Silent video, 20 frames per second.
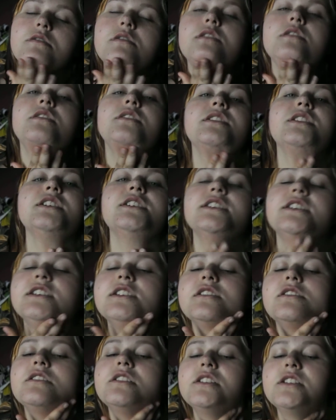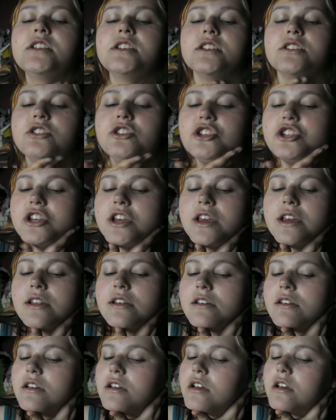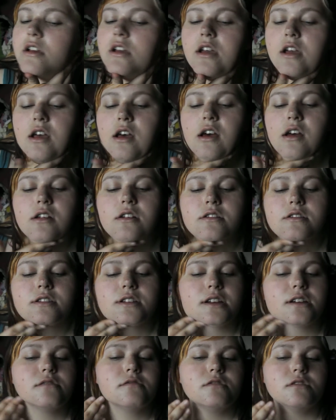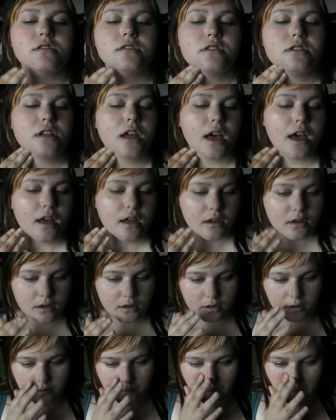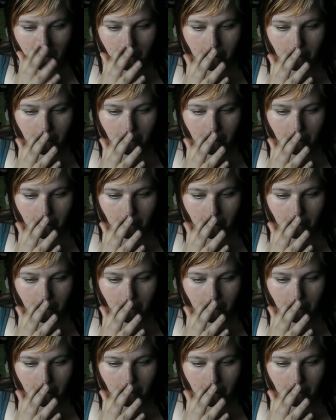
Then you take it under your chin and down your neck.